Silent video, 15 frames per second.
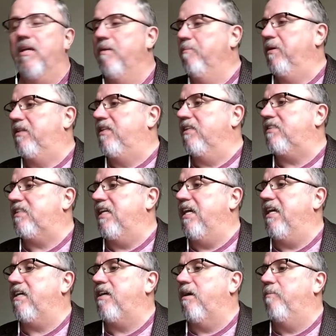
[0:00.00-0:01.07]
But this
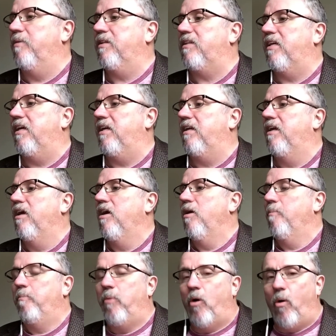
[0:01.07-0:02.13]
thing come within zero
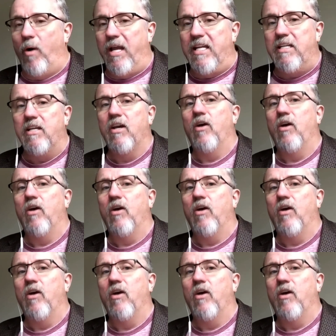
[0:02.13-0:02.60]
point